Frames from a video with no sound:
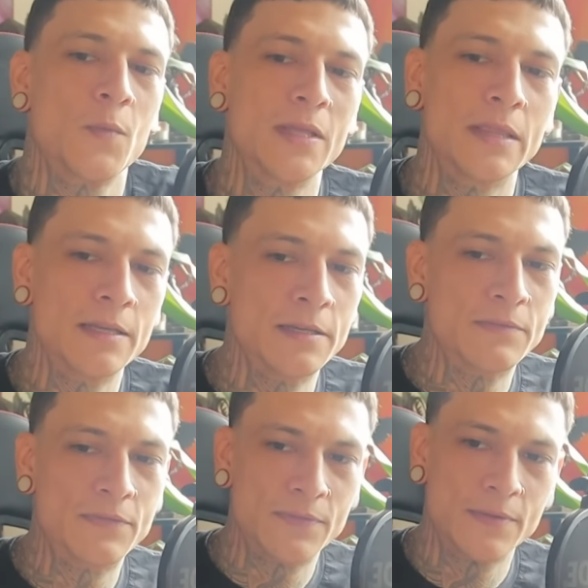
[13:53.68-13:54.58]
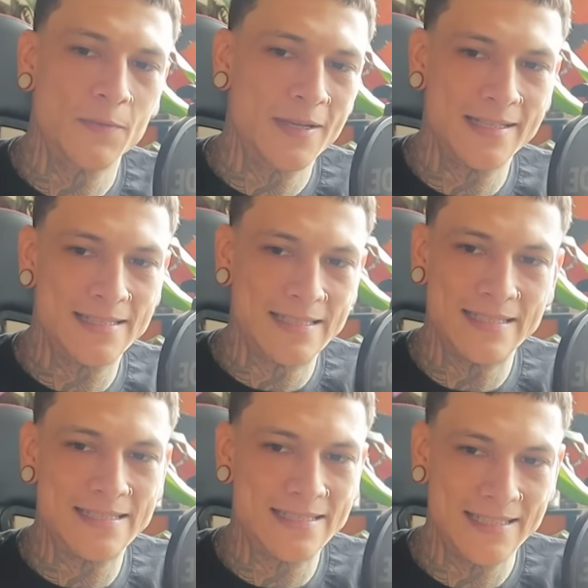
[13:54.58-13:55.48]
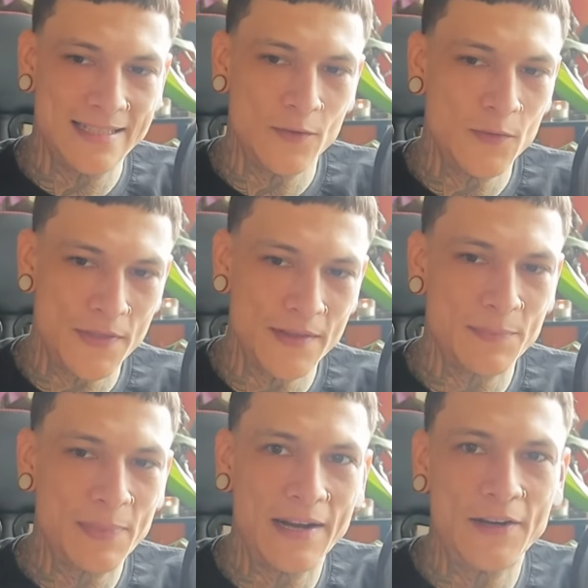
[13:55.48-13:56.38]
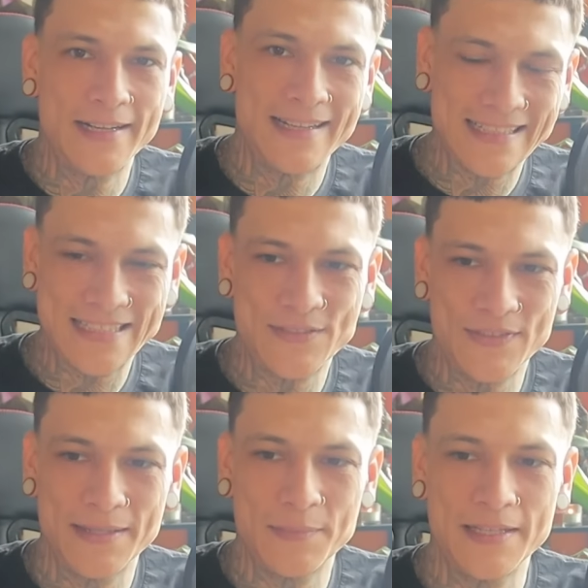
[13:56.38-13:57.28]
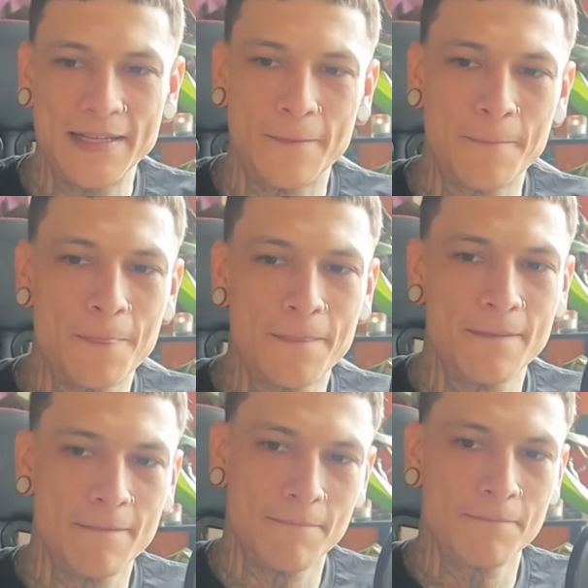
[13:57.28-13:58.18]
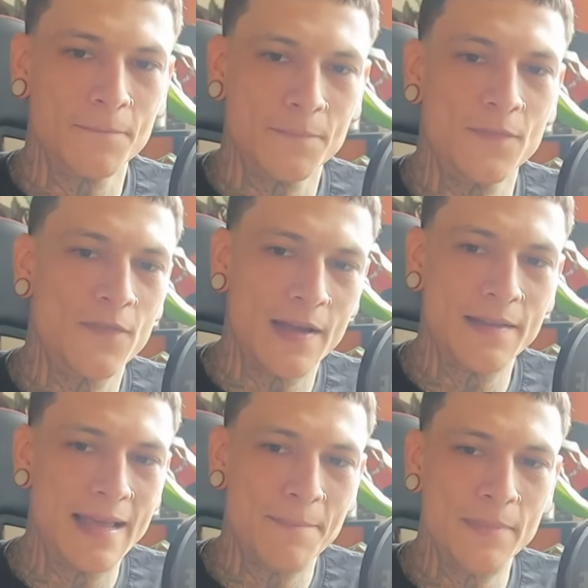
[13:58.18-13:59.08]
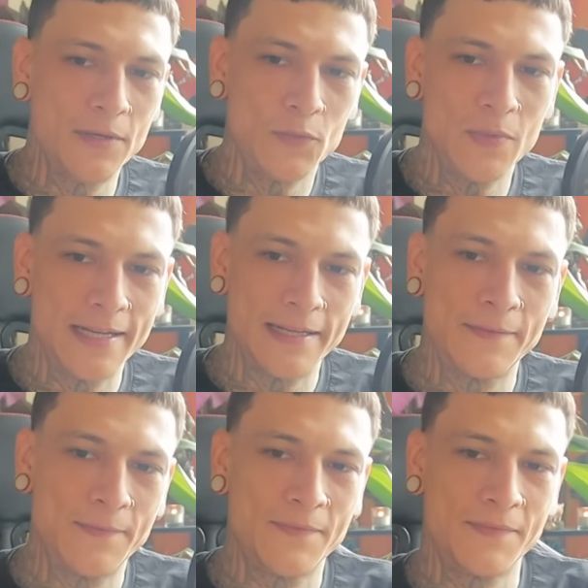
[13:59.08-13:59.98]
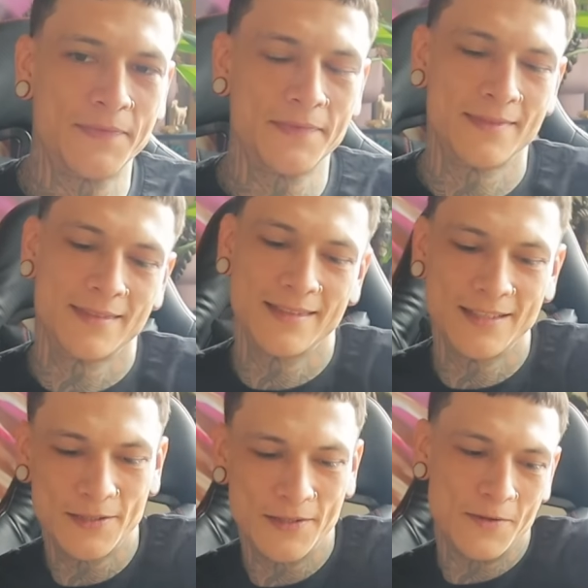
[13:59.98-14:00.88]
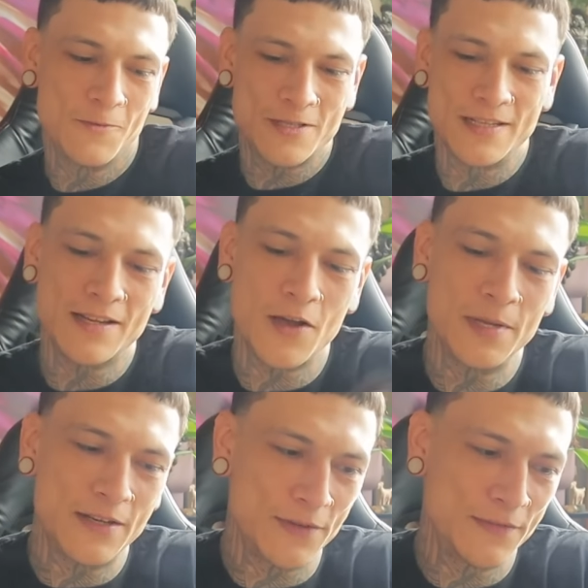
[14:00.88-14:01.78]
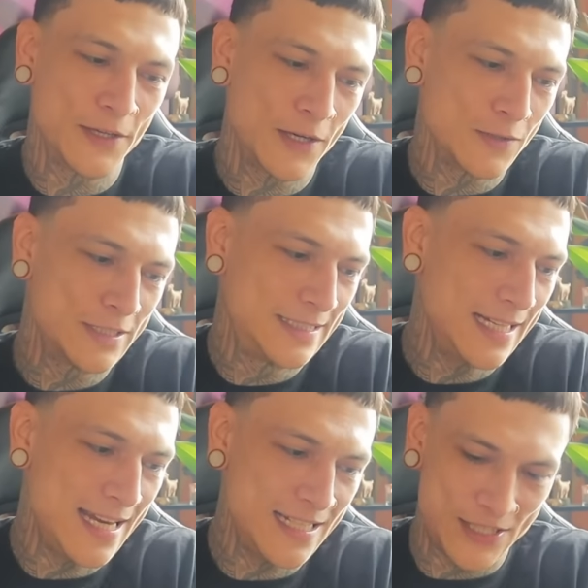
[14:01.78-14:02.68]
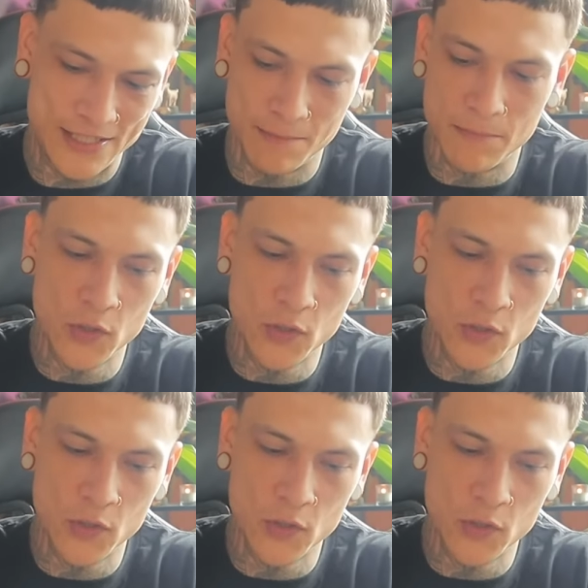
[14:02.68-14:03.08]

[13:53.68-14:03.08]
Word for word: We live, we exist within a paradox, family. Find that middle way. What's incoming for Virgo? Sheesh, the